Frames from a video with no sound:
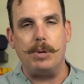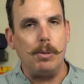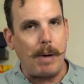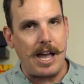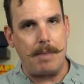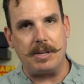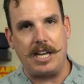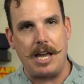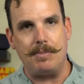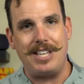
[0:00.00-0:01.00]
built by Epic
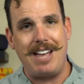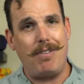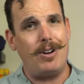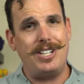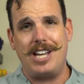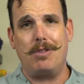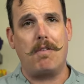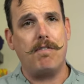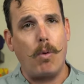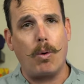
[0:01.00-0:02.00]
Games, they have already taken
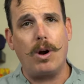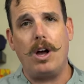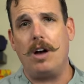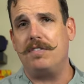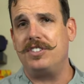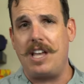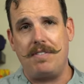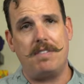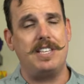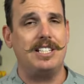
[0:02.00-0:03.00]
over 4 of
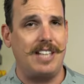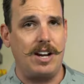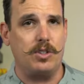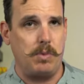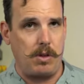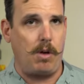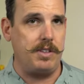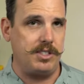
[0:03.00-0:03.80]
7 of these layers with all